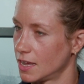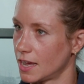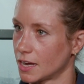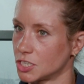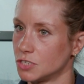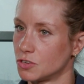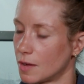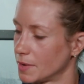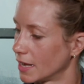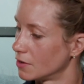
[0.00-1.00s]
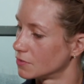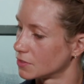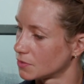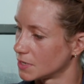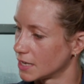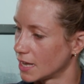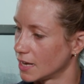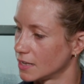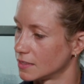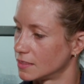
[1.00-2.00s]
actually dropping out of the
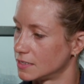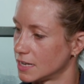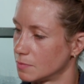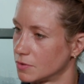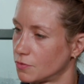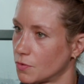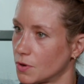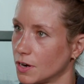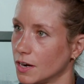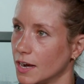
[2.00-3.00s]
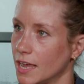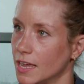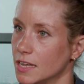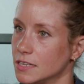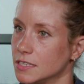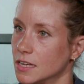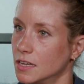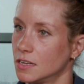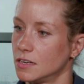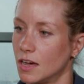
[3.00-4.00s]
3K the day before, and
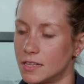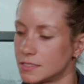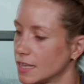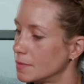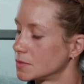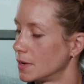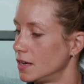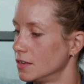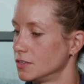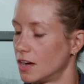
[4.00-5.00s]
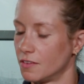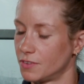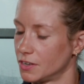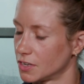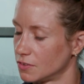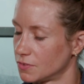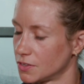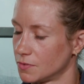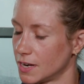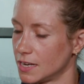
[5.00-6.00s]
not slept well, not felt good for
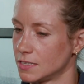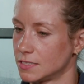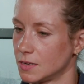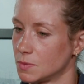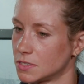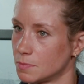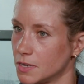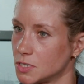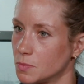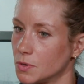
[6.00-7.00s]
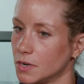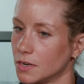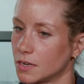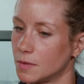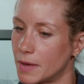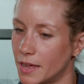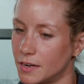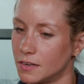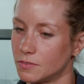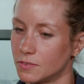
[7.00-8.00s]
the race. It was a much more
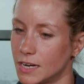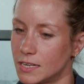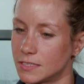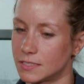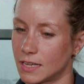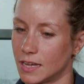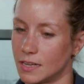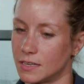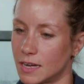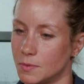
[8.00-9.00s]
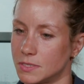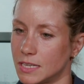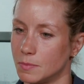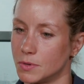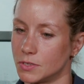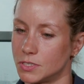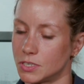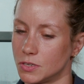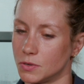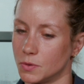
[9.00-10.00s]
competitive race, and I was able
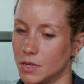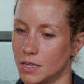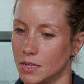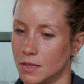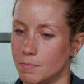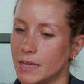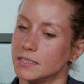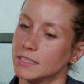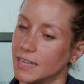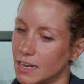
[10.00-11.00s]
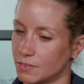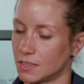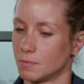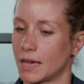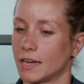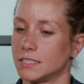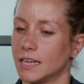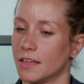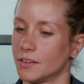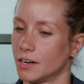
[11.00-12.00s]
to mentally get everything back
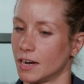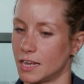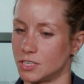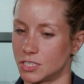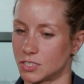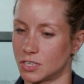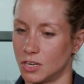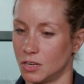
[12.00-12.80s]
together and just